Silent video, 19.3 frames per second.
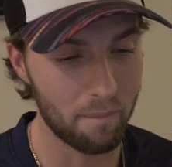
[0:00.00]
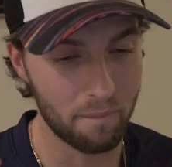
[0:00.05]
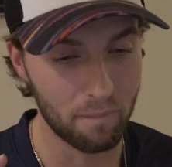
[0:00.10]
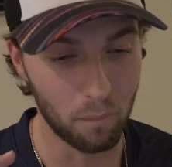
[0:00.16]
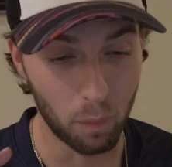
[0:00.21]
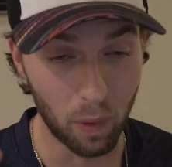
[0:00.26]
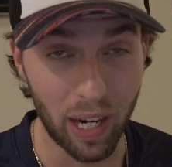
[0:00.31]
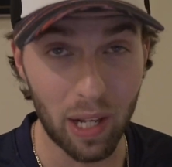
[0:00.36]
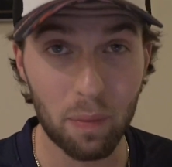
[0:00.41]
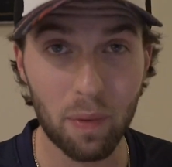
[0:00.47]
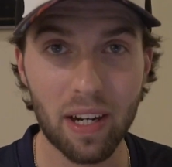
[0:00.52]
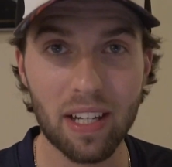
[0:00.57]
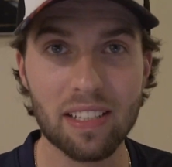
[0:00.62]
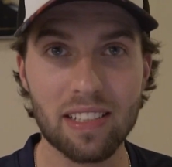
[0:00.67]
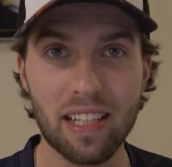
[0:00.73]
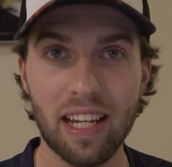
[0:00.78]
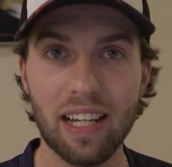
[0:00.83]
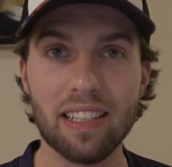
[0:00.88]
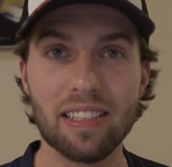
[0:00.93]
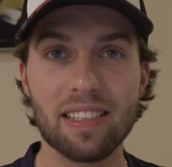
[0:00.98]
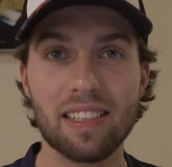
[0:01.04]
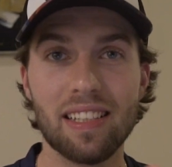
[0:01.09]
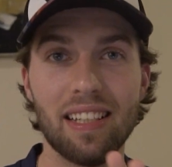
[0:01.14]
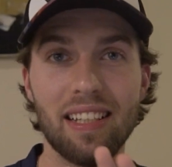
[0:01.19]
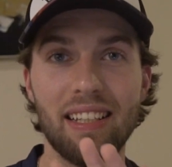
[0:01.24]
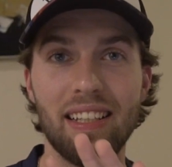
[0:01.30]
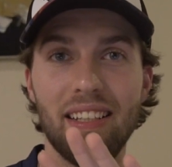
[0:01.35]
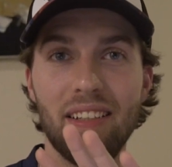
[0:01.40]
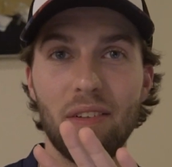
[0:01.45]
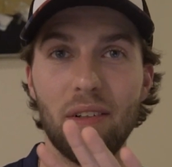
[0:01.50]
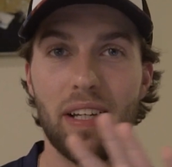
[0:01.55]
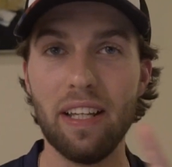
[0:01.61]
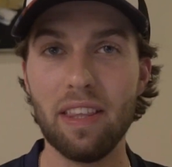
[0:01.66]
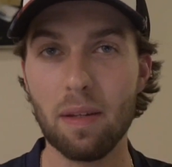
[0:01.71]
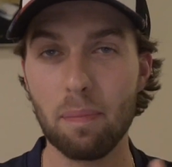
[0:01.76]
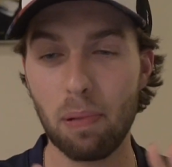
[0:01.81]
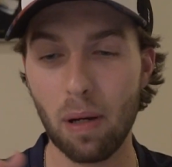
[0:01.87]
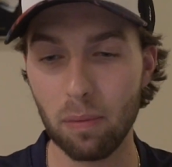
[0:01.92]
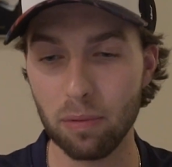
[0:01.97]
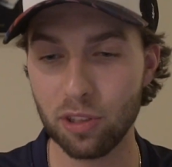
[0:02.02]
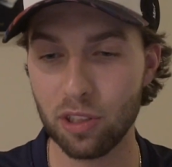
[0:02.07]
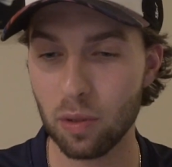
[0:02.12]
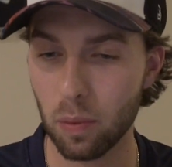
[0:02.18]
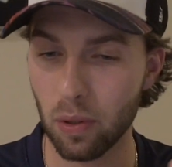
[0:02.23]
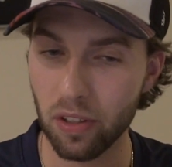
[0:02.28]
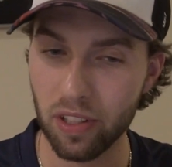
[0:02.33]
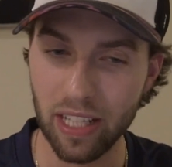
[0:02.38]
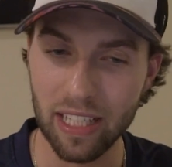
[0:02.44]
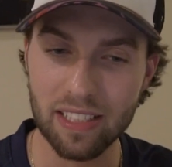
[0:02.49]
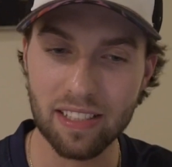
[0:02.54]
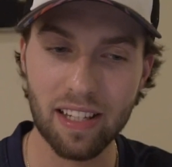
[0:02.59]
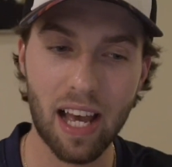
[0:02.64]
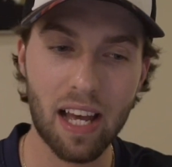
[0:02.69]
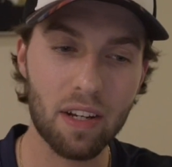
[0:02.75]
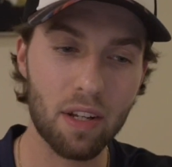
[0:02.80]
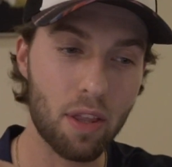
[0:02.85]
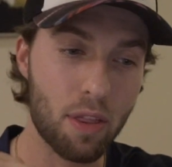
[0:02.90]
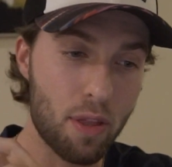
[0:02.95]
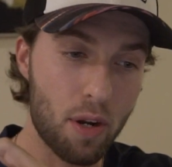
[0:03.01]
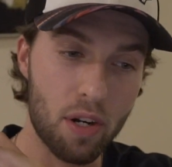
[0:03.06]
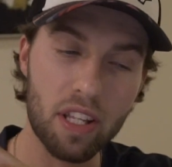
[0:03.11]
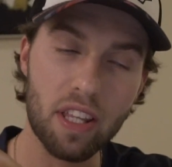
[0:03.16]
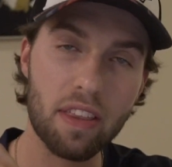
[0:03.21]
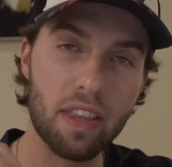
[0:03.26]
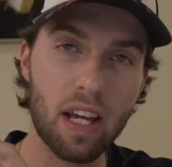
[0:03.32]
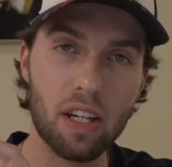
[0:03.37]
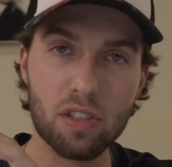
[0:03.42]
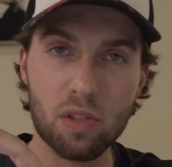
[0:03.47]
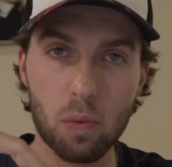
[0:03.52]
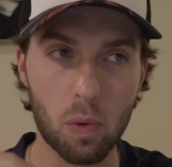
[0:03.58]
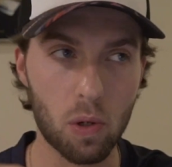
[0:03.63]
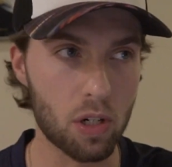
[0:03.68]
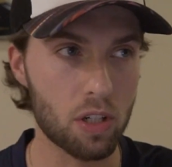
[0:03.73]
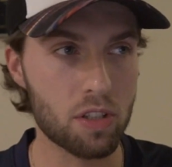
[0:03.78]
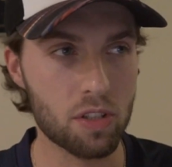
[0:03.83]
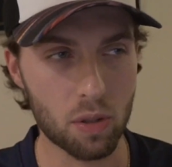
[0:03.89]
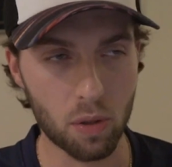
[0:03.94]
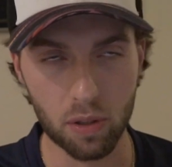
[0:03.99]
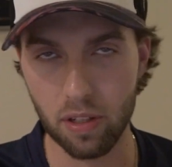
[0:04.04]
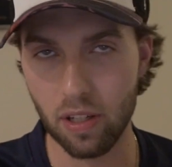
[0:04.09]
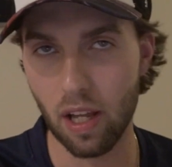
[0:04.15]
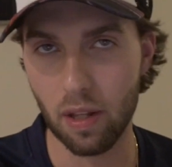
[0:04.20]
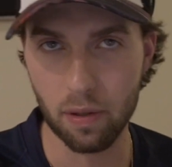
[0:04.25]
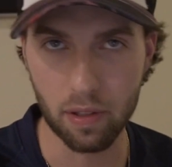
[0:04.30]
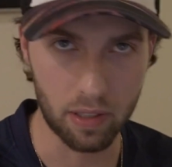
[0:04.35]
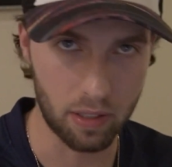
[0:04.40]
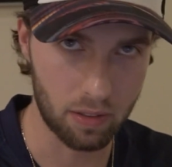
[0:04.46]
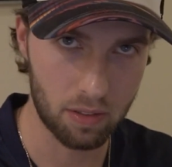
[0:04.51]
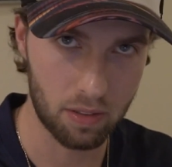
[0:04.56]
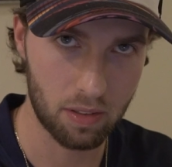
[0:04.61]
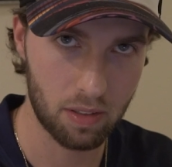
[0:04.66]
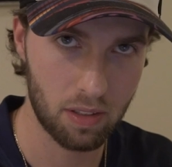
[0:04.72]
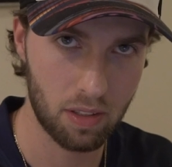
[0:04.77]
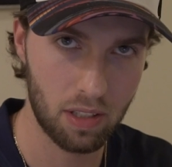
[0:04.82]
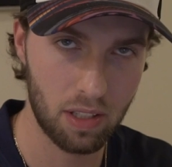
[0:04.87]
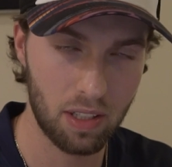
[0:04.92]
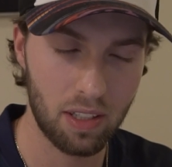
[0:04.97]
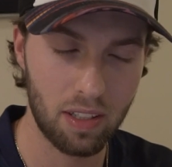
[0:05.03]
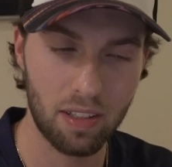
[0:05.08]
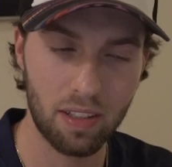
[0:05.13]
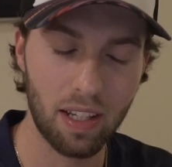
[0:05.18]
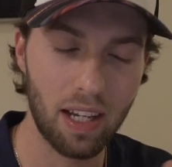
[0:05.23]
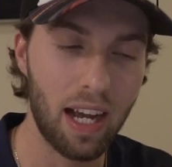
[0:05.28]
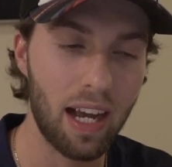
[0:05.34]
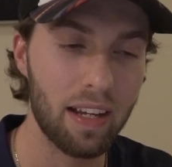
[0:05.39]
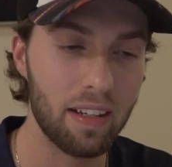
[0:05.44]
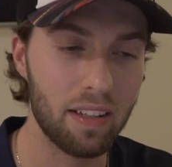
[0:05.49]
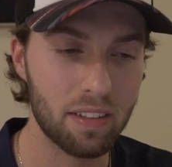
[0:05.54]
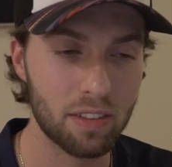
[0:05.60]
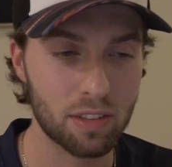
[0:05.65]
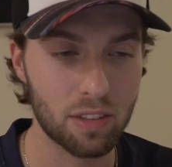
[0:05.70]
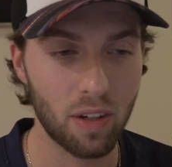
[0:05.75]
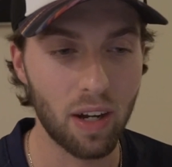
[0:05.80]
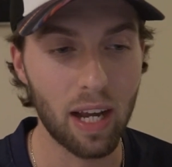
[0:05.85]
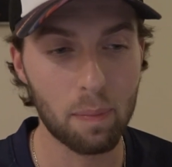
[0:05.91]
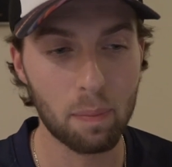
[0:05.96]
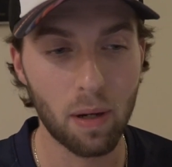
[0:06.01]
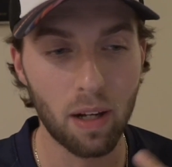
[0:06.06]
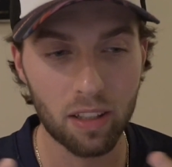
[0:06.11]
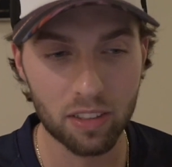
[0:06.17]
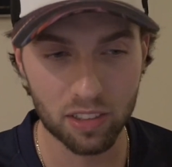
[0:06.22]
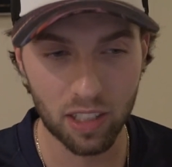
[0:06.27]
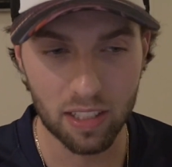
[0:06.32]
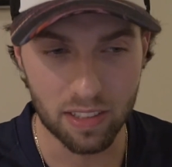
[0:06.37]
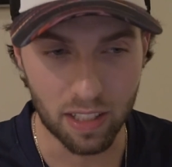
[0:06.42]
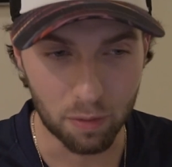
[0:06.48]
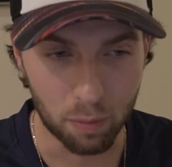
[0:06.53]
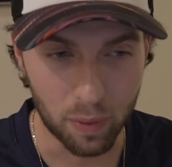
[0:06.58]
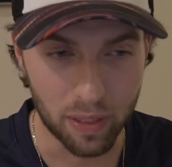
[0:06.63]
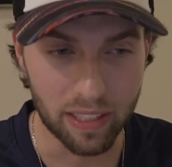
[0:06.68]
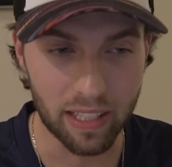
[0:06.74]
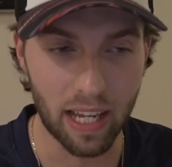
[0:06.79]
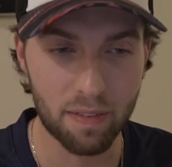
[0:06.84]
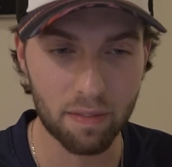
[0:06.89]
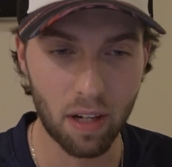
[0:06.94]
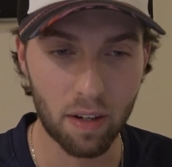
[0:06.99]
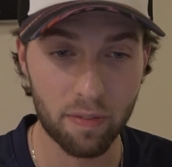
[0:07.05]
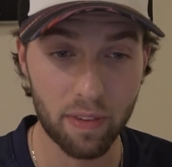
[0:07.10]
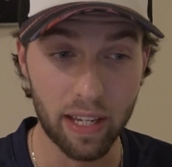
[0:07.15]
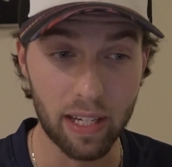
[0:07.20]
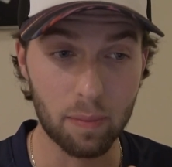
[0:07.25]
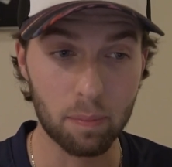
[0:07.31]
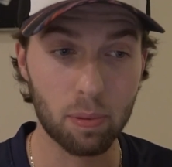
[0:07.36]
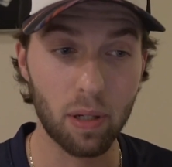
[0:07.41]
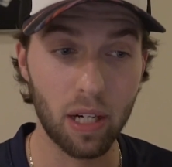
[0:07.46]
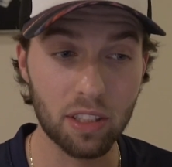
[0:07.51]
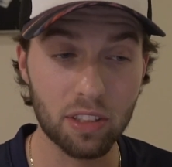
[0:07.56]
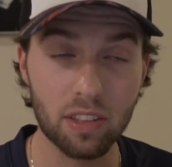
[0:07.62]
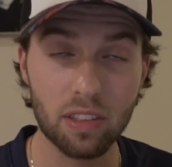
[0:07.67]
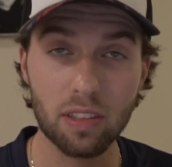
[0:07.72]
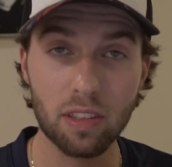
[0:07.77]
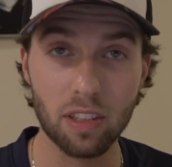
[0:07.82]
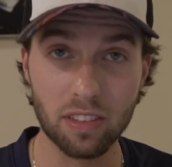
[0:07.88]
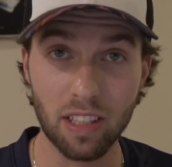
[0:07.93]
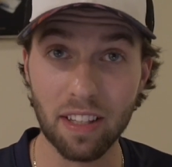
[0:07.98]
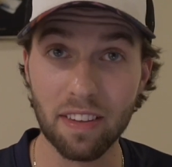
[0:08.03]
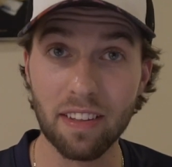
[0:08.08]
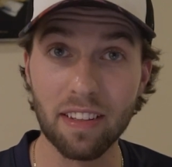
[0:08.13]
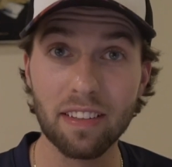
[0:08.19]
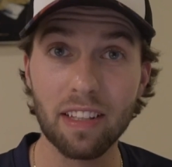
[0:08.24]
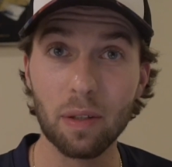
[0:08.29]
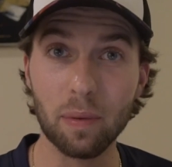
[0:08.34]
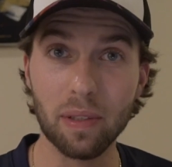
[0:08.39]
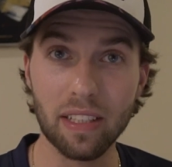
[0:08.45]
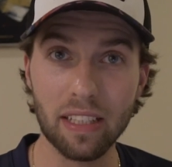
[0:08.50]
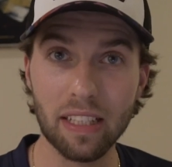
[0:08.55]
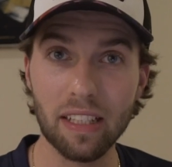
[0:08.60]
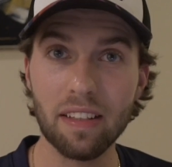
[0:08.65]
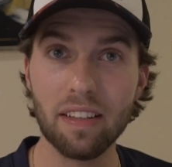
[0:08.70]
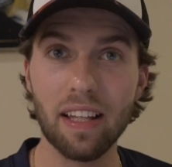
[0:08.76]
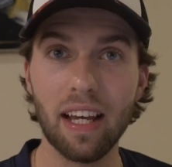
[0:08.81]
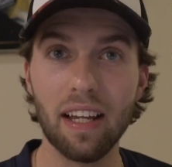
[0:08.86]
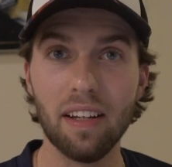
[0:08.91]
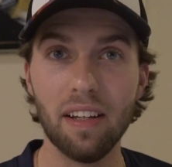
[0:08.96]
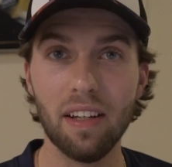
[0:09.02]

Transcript: What I want to say is, in the publishing world, it's not 30,000 words or nothing. So I apologize if we gave off that impression, because I think that we did,